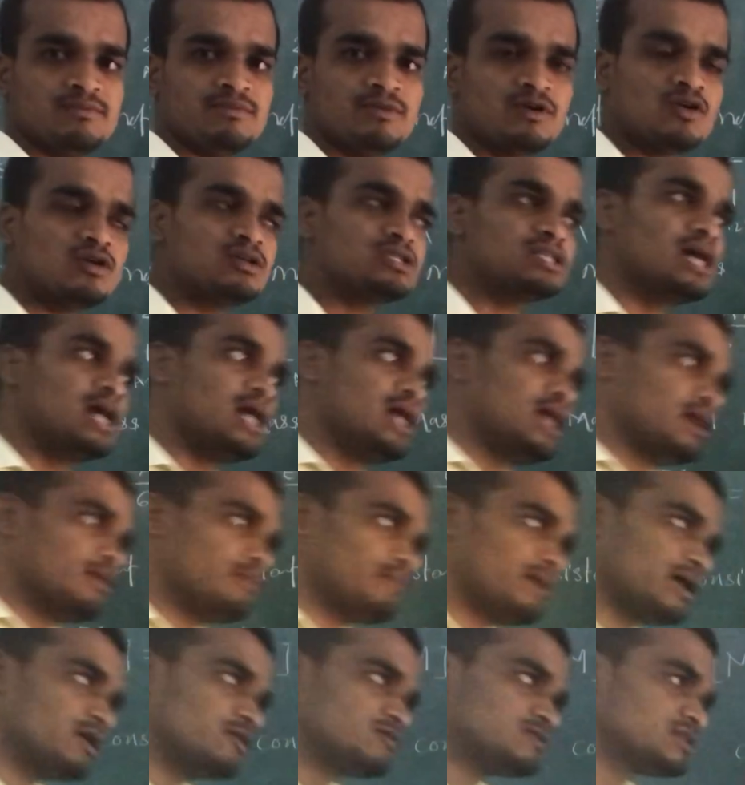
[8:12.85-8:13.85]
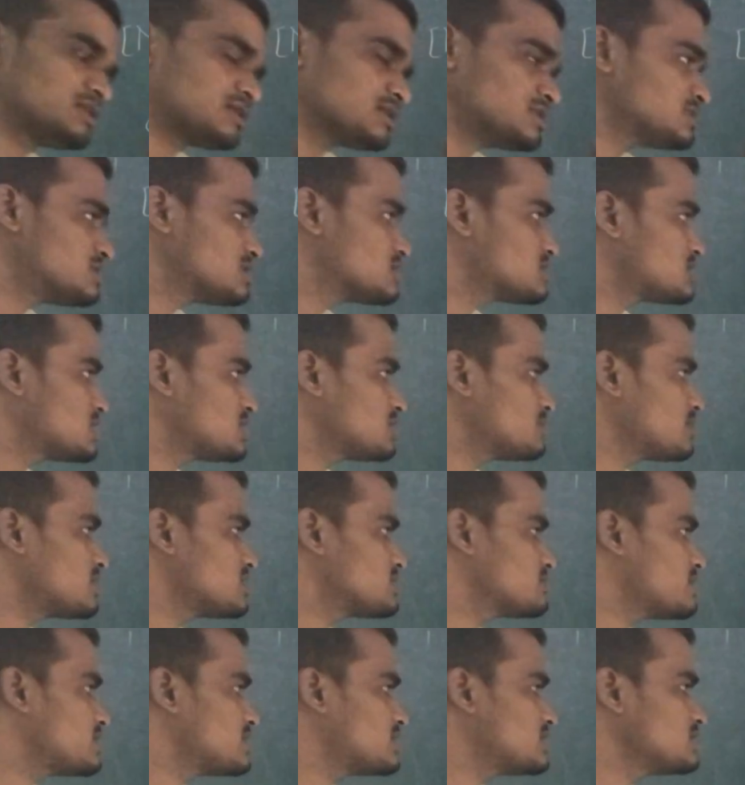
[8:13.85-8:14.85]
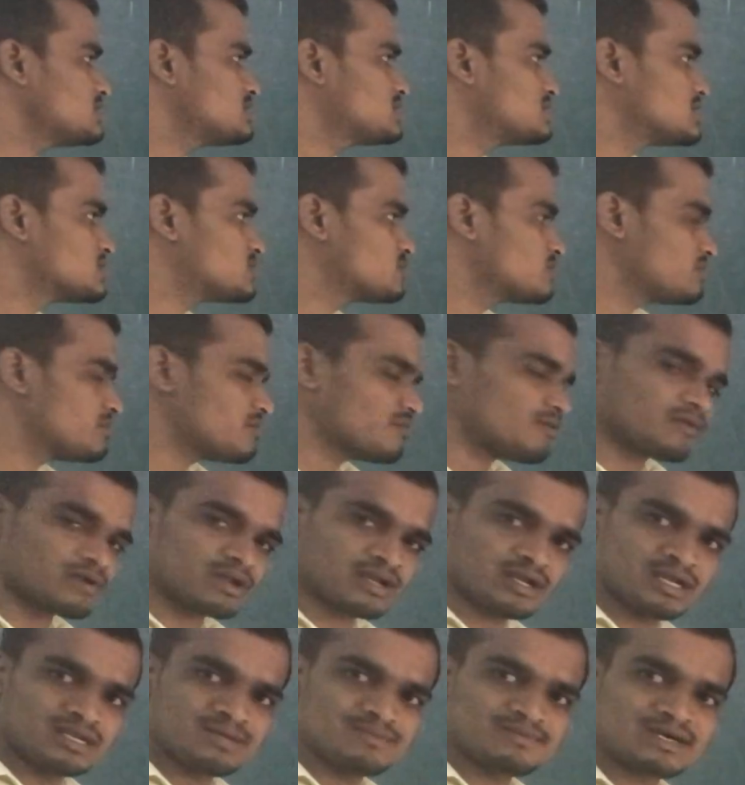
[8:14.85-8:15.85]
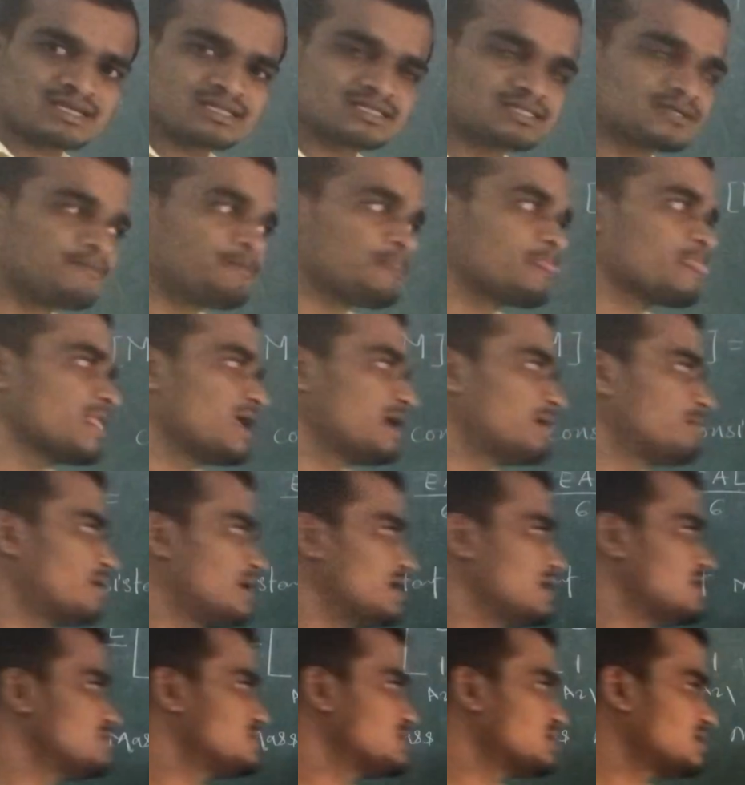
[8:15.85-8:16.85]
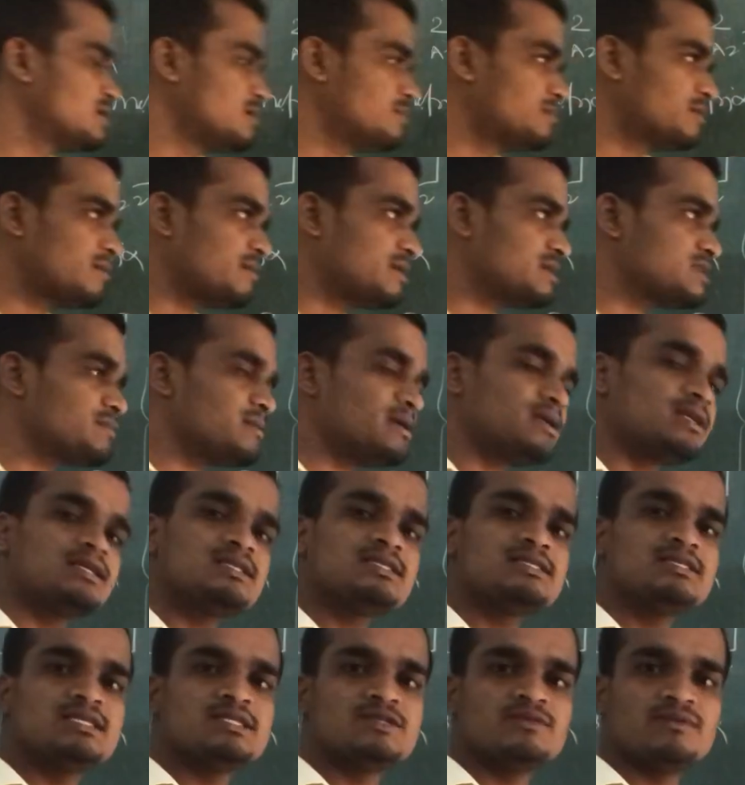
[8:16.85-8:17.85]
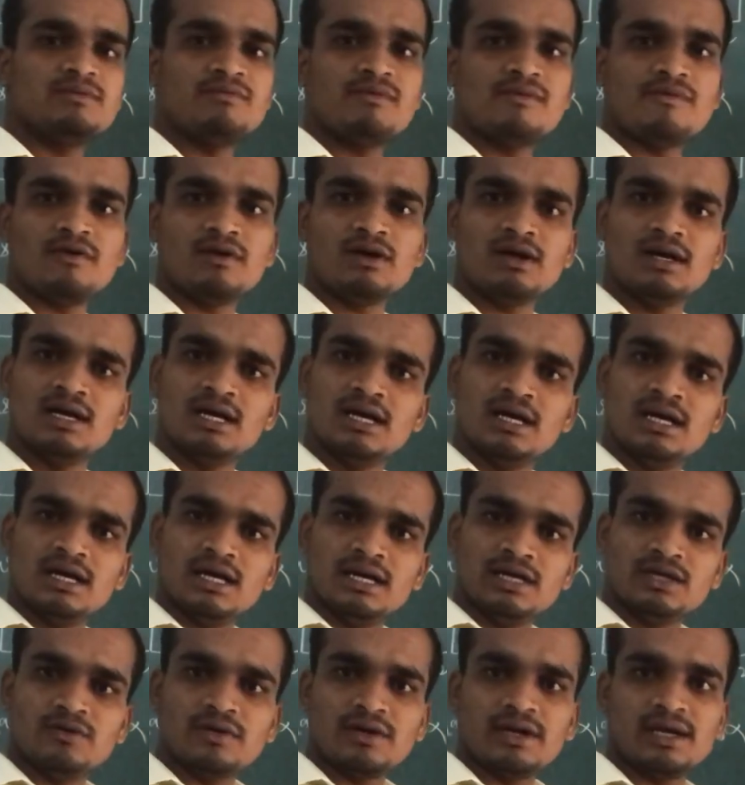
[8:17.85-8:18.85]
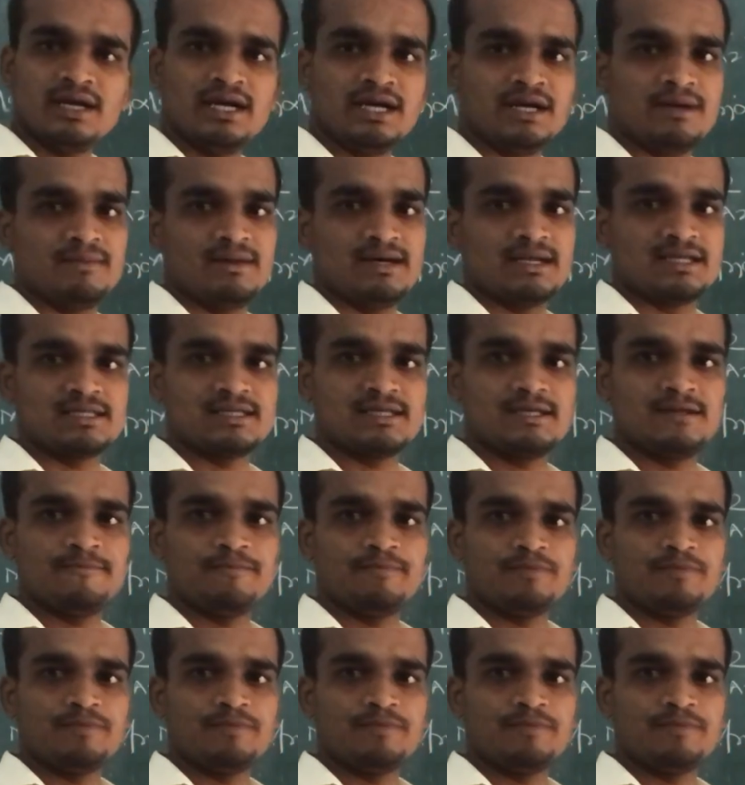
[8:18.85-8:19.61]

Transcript: Because by using consistent mass matrix, this will be for 8 marks, and by using lumped mass matrix, this will be for your 8 marks.